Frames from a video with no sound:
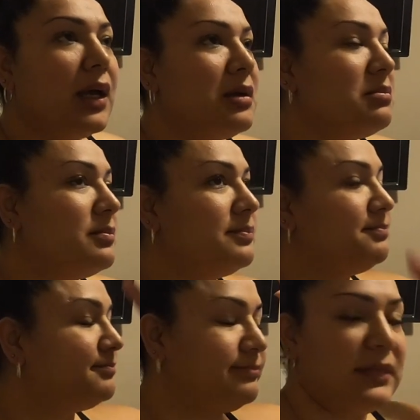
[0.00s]
I'm
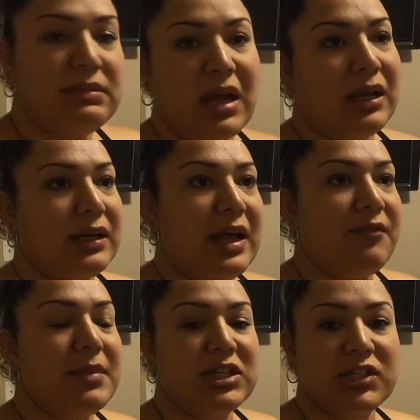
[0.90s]
not gonna
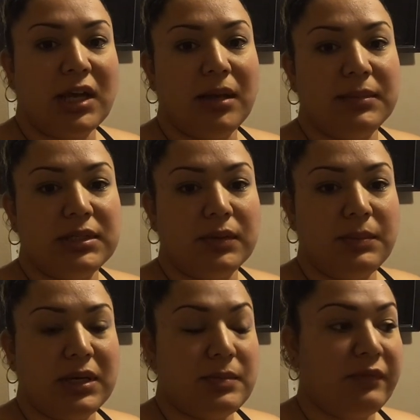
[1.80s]
have much time to do it
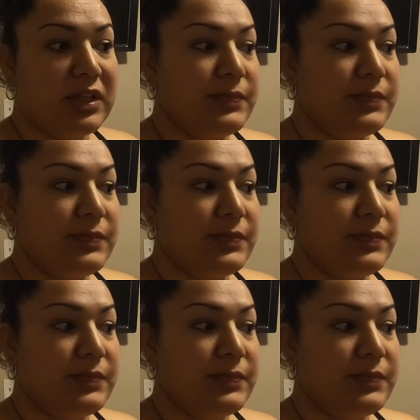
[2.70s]
because my friend's